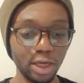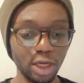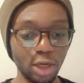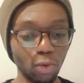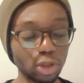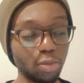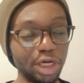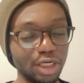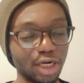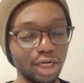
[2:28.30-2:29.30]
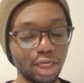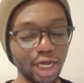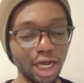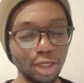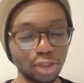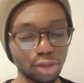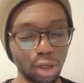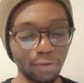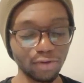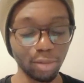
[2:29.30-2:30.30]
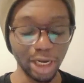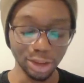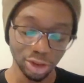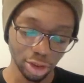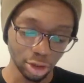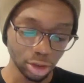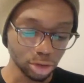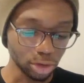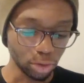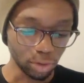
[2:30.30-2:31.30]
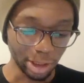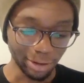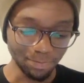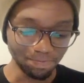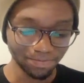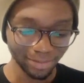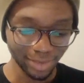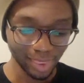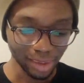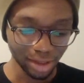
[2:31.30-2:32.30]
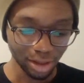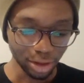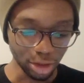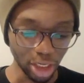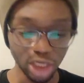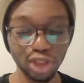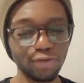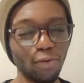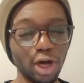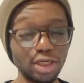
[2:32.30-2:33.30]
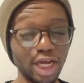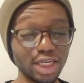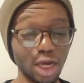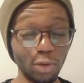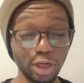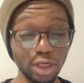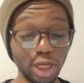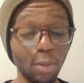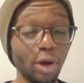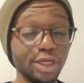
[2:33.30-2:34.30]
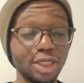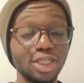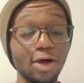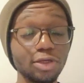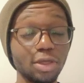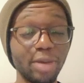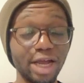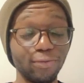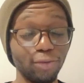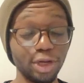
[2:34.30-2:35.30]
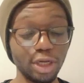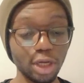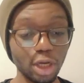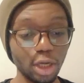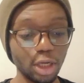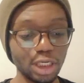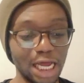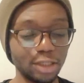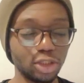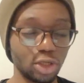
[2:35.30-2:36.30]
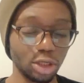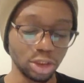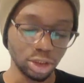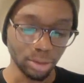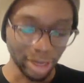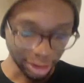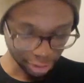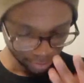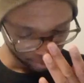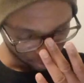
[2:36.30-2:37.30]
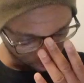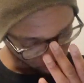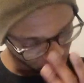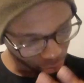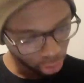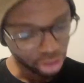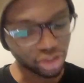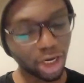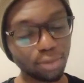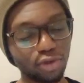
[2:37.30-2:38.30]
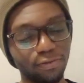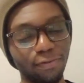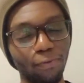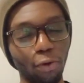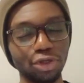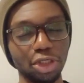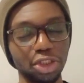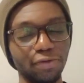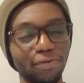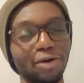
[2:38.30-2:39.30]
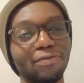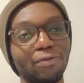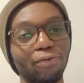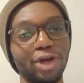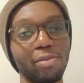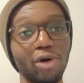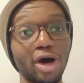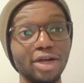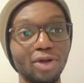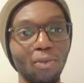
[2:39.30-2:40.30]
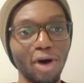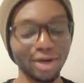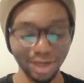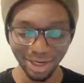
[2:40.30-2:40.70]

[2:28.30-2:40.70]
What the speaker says: it was made clear at the start of the match. So yeah, I just thought I'd get that one in there. But yes, that was the back three that started the match. In terms of the four just in front of the three and behind the one,